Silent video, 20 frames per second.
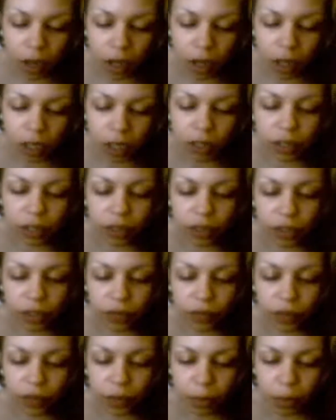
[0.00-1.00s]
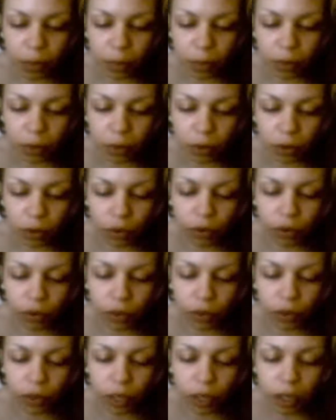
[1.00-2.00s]
and there's a female plural
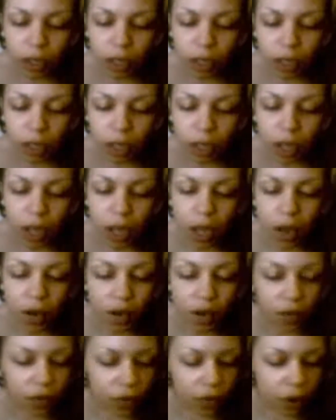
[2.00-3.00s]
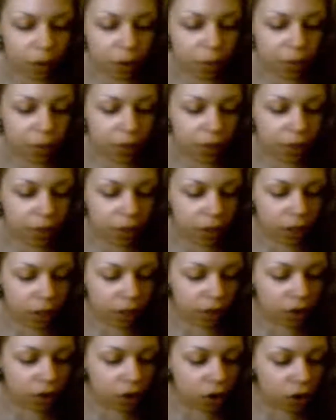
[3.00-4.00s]
for it, from
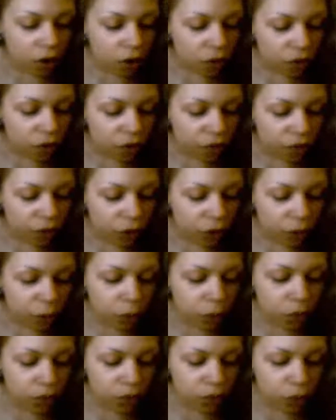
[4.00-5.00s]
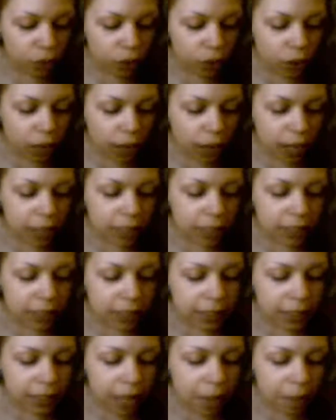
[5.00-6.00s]
the verbal root
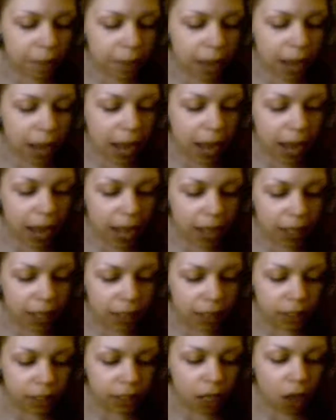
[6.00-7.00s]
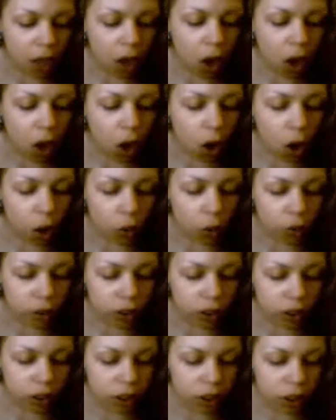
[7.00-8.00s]
Saba'a, host,
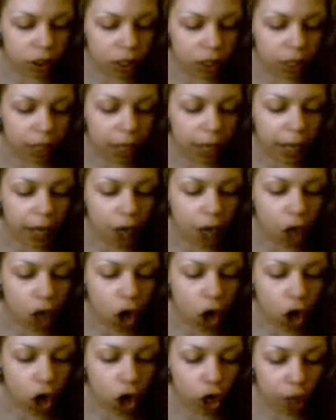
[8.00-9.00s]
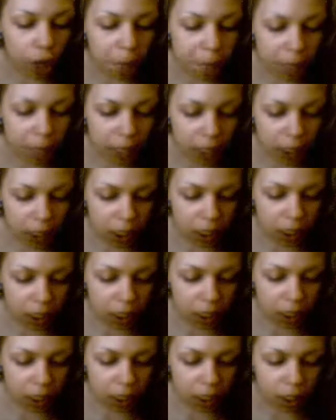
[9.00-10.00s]
and army,
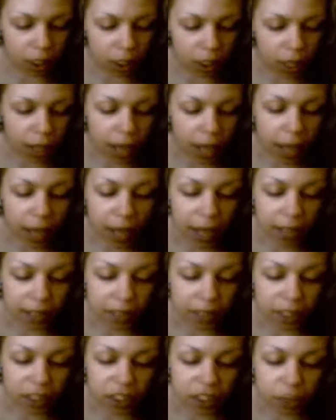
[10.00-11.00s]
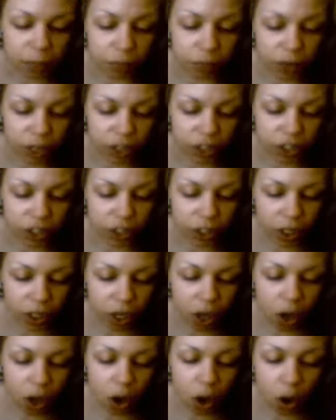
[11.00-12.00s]
as an
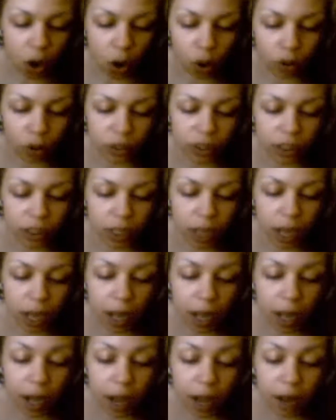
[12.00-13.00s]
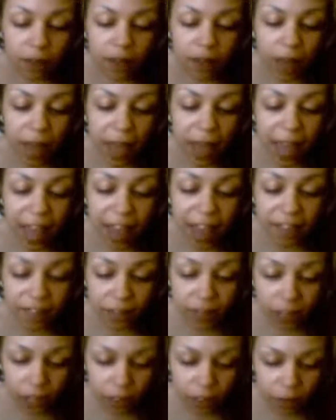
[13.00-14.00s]
expression host of
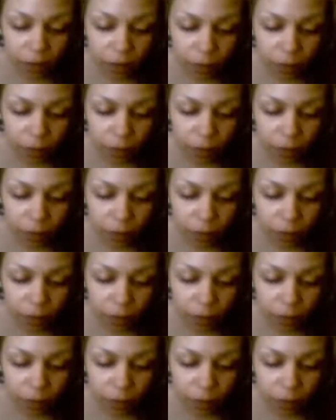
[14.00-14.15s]
heaven.